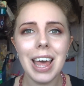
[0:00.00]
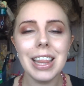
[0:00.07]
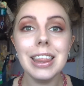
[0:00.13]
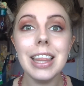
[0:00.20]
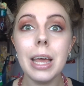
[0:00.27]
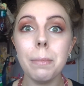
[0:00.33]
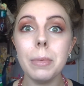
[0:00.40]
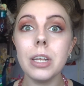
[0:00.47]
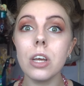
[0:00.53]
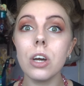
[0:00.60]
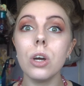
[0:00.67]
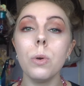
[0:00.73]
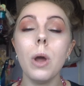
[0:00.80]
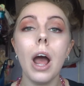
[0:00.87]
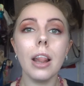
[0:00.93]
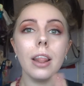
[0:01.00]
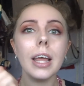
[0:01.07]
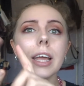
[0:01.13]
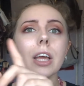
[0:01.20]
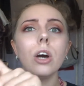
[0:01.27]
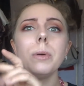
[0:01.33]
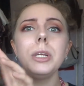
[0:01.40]
Let me know.
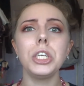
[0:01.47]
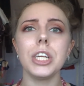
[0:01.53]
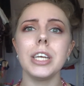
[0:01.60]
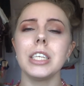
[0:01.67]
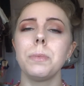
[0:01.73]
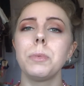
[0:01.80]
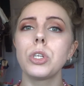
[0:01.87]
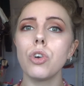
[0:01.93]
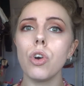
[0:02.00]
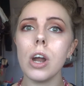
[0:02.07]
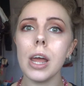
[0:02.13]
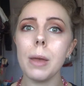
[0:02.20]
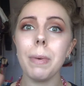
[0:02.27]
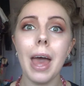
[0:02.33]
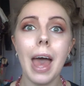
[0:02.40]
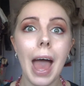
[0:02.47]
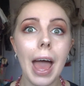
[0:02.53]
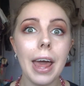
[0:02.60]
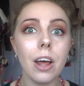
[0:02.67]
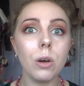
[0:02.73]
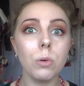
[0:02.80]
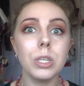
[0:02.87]
Like, comment, share, subscribe,
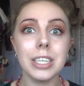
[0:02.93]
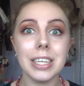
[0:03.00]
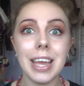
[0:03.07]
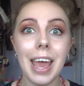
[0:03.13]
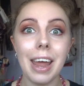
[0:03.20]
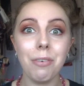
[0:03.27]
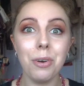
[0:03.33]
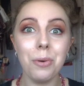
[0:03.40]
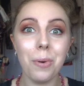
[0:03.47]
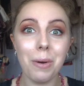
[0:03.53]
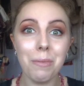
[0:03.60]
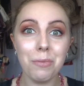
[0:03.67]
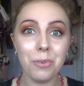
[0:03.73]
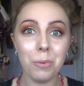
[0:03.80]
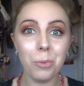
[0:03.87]
and I will see everyone for